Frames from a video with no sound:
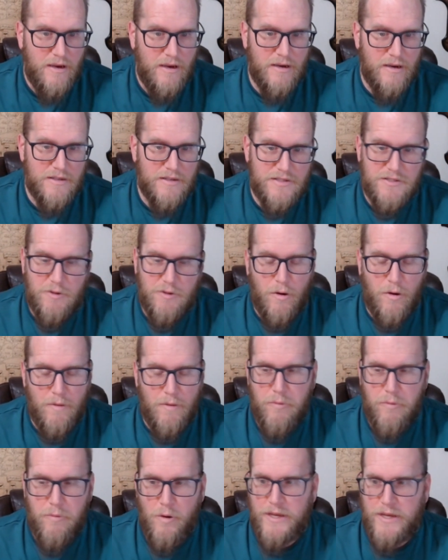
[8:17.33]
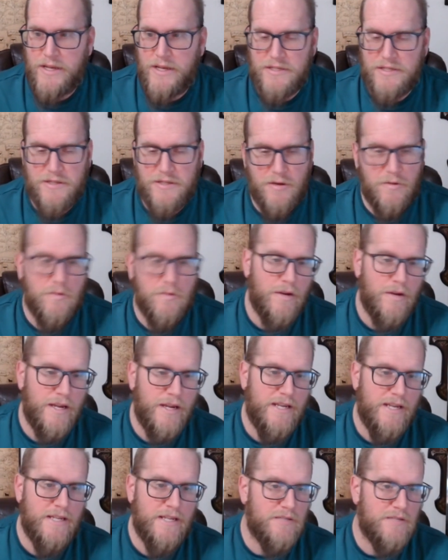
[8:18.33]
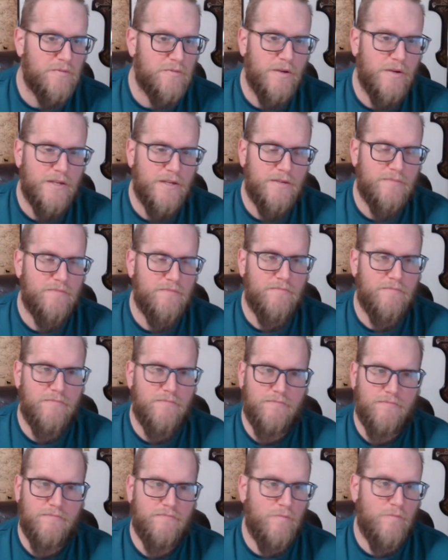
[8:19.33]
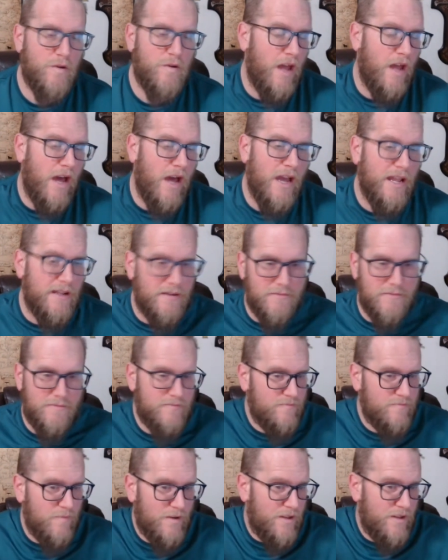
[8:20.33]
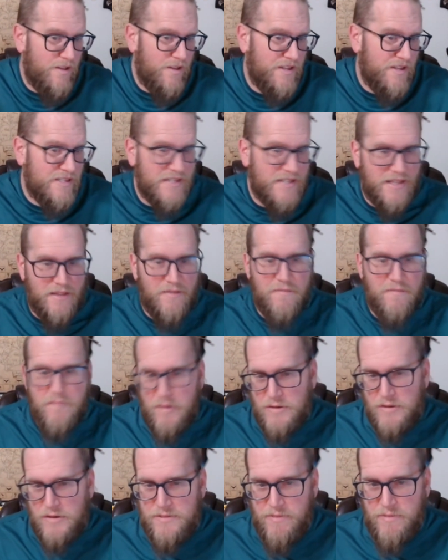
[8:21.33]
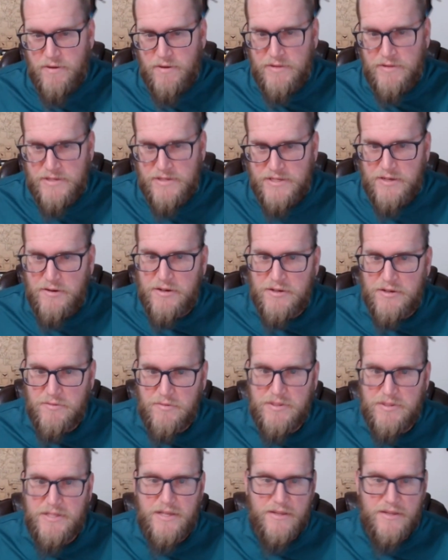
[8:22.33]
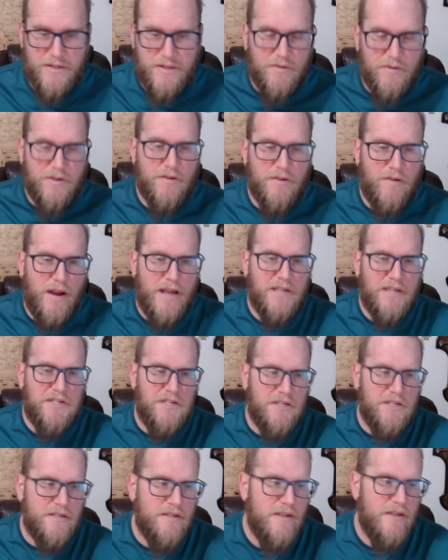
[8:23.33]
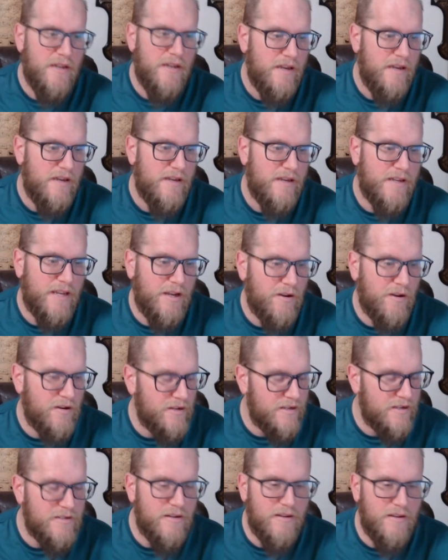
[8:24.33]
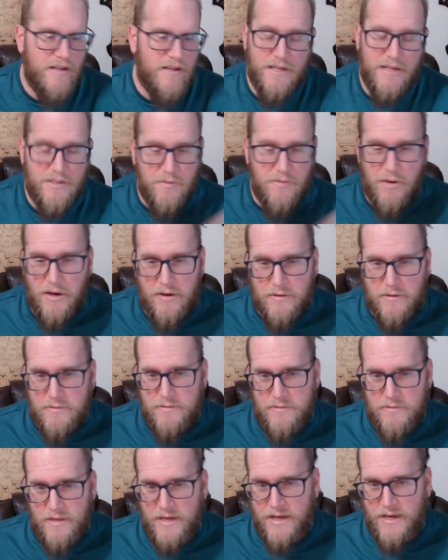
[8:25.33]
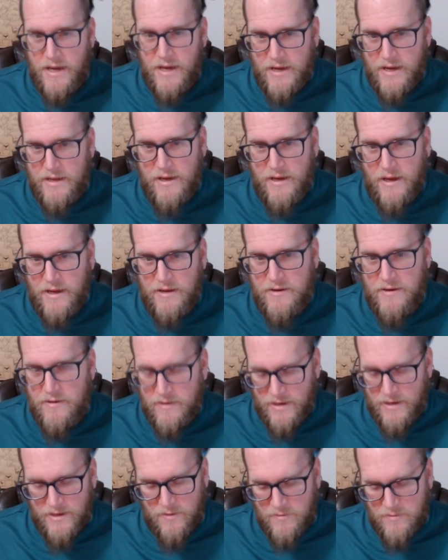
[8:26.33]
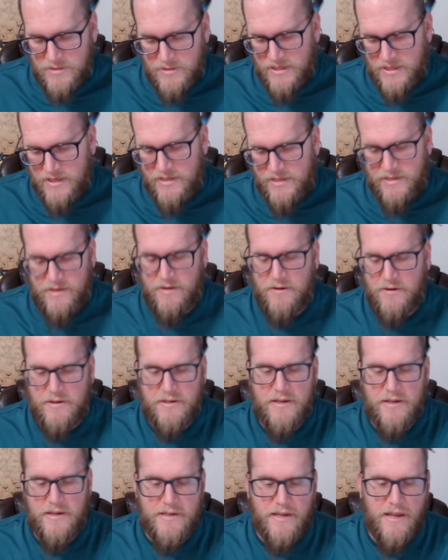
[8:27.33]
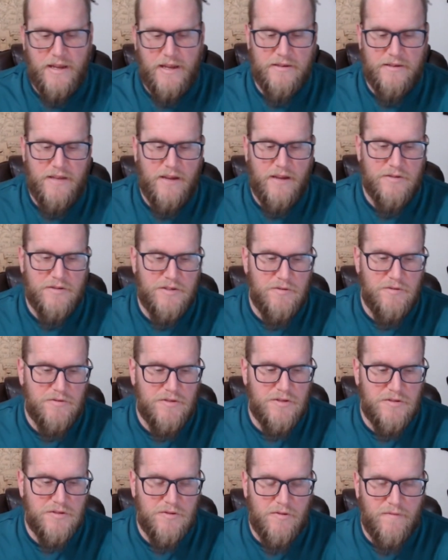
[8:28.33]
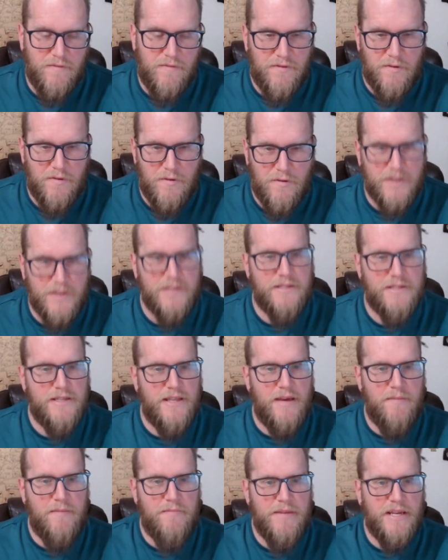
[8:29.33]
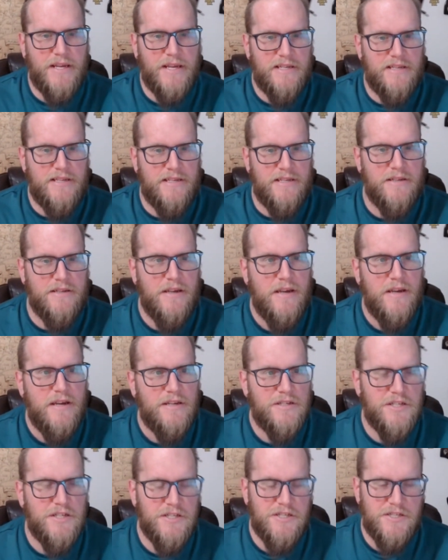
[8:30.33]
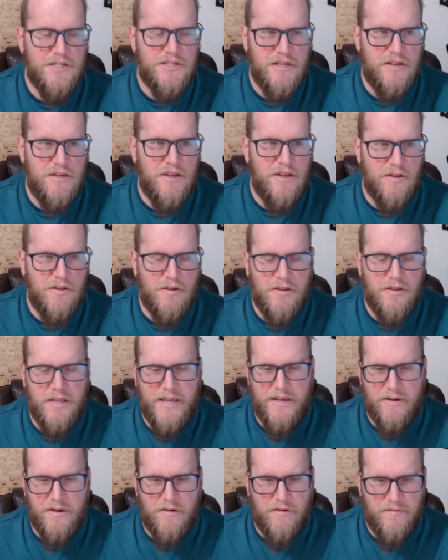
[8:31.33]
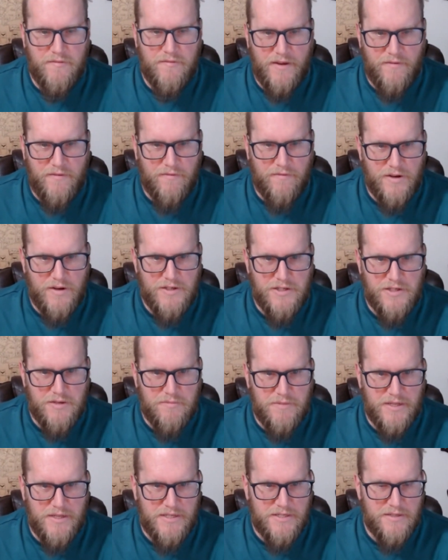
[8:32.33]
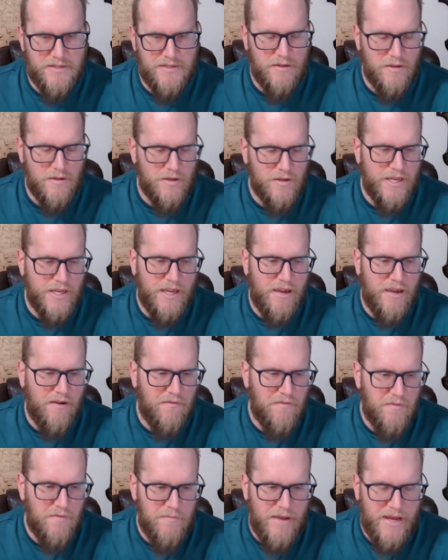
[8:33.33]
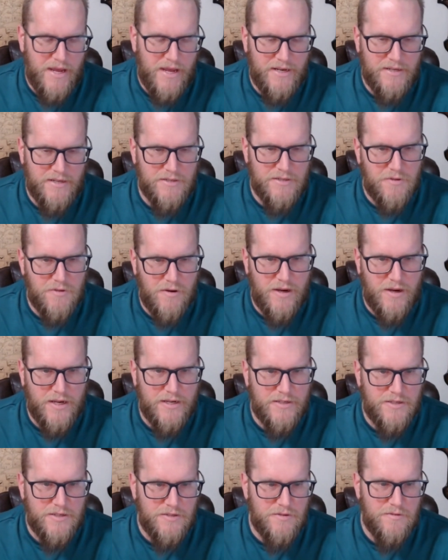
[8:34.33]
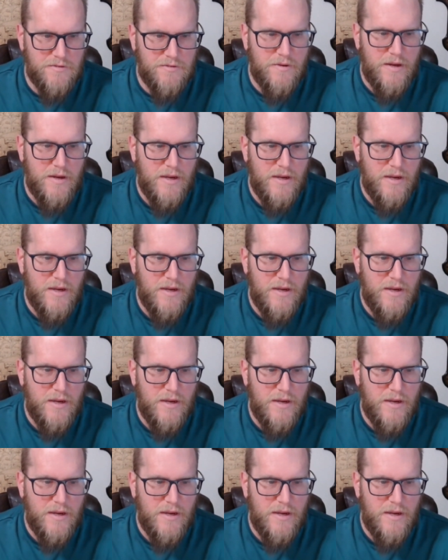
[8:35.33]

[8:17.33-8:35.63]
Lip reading: so on point and so great. It's one of the things I love most about the series was their interaction. Karen as well. Like I always liked Karen and how she was just sort of thrown into that mix, and she's just another layer of that friendship that's looking out for Matt and trying to